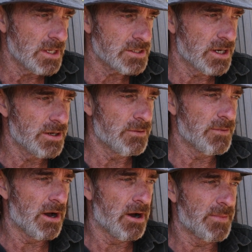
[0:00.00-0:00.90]
So
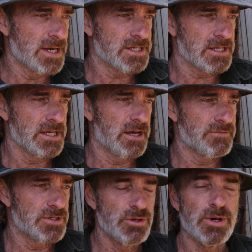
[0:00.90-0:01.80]
I basically
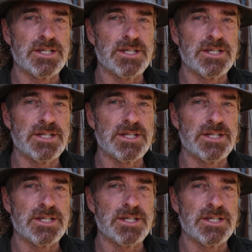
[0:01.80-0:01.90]
have 2